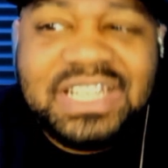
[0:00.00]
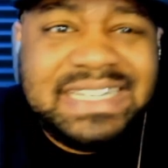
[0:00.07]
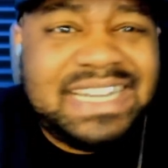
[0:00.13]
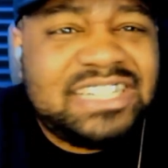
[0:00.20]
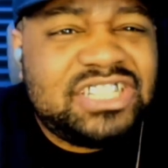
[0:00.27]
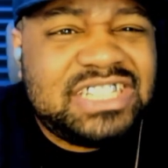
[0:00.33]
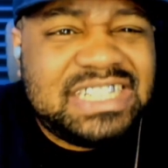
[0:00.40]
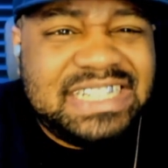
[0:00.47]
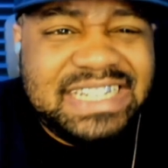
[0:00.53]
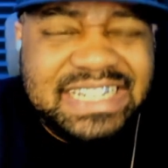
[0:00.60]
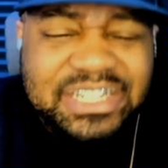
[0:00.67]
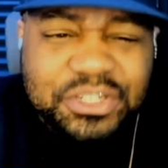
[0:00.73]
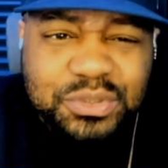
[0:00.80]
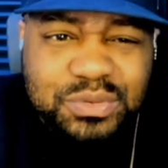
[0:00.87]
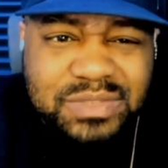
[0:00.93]
there's a
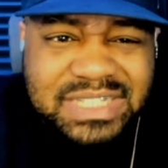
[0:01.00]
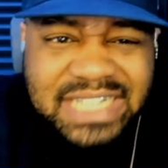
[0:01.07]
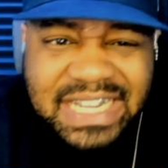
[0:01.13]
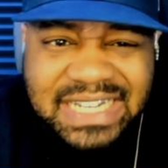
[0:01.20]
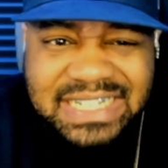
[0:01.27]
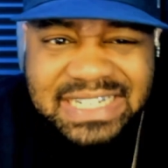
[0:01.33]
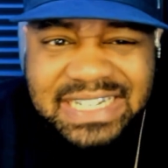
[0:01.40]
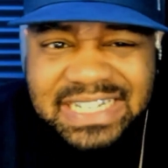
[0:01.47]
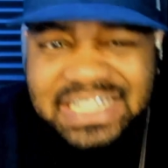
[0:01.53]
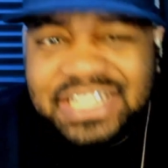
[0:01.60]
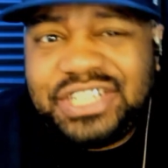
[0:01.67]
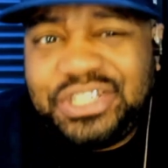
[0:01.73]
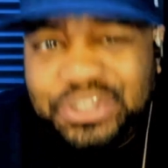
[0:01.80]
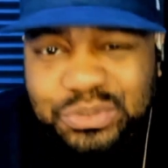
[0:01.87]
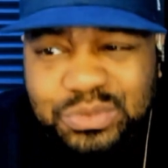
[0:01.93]
new technique
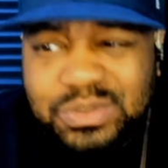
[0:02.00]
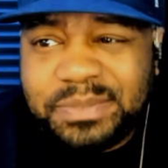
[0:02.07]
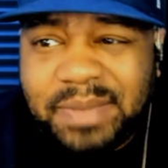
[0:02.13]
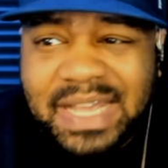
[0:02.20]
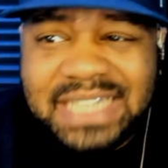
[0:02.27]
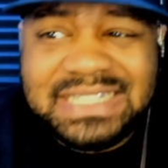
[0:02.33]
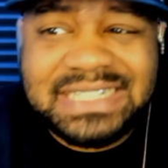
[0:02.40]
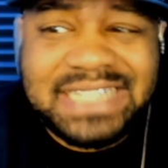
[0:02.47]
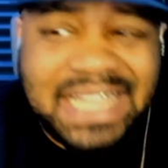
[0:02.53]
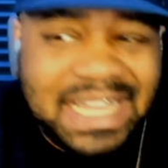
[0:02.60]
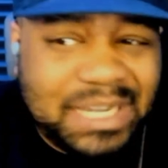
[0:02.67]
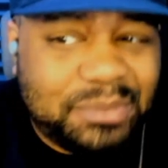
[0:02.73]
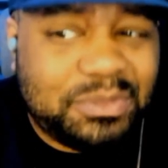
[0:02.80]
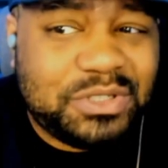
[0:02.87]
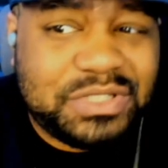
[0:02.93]
used by
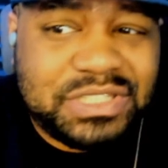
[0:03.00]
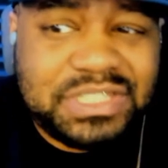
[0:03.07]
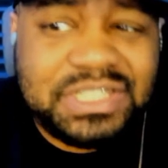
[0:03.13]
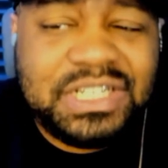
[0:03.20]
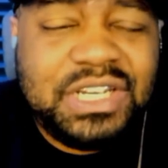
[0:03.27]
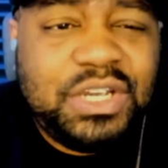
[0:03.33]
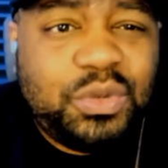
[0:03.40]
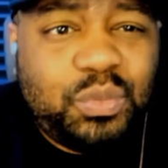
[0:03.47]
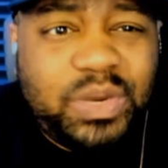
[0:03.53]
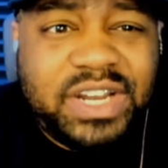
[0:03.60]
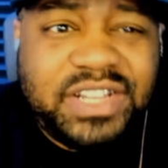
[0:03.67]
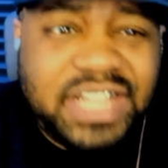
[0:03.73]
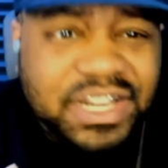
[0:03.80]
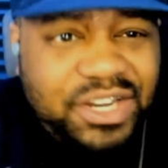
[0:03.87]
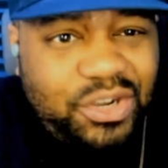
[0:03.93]
scammers where
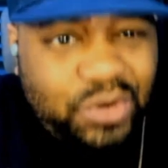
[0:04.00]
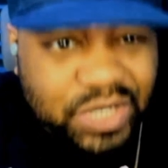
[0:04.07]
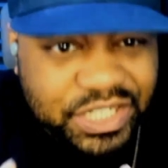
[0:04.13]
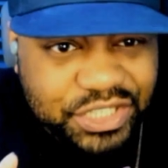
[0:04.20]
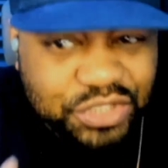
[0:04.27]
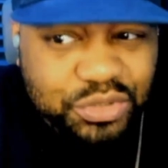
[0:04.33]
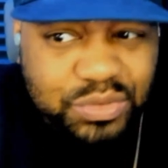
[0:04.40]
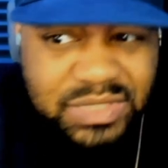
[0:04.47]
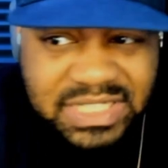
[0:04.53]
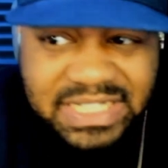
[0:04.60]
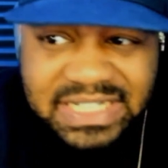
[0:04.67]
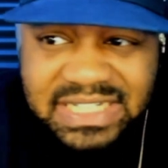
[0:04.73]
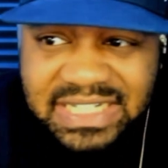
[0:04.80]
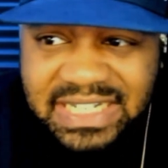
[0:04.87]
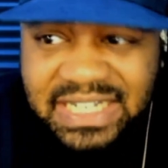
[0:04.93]
they are
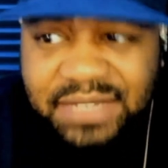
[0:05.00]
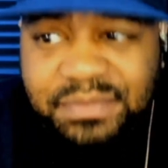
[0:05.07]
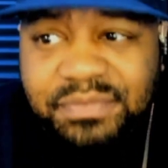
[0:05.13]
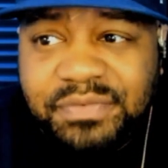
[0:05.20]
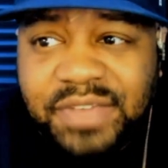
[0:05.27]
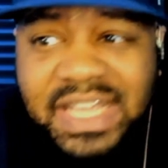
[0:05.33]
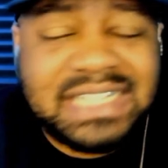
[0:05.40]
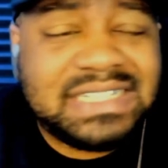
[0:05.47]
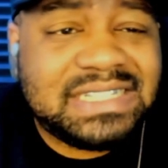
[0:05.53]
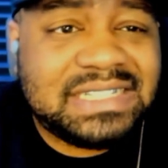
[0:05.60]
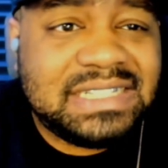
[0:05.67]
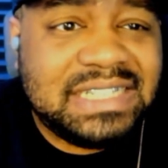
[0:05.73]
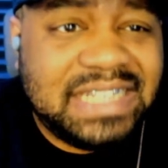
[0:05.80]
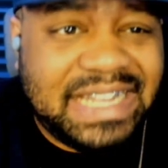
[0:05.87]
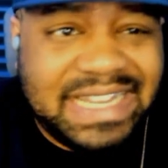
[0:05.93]
using deep
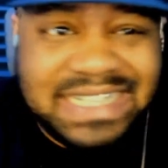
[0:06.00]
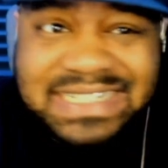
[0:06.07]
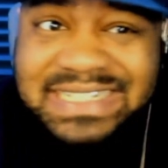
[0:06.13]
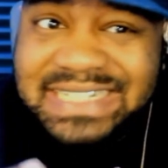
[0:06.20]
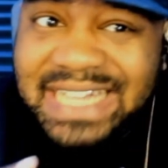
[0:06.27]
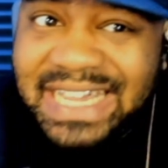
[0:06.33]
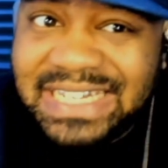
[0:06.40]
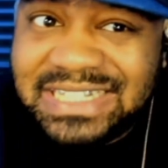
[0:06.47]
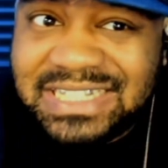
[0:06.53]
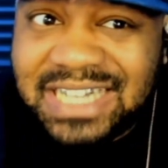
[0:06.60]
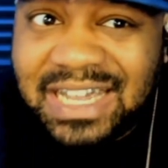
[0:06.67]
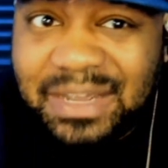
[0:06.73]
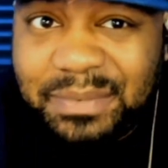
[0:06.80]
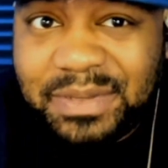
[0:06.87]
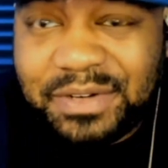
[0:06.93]
fakes in tech
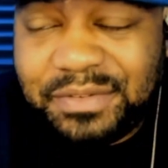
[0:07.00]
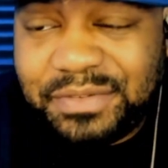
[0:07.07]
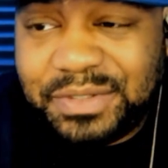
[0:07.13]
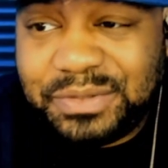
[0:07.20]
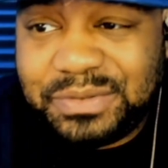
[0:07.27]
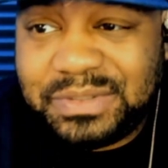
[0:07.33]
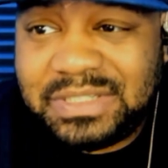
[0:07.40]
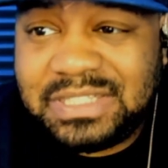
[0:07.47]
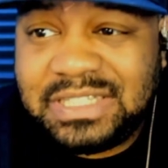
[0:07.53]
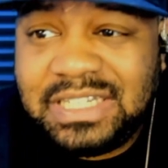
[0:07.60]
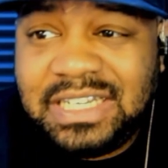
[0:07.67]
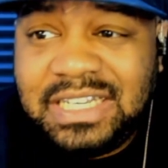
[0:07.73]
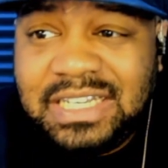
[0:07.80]
job interviews.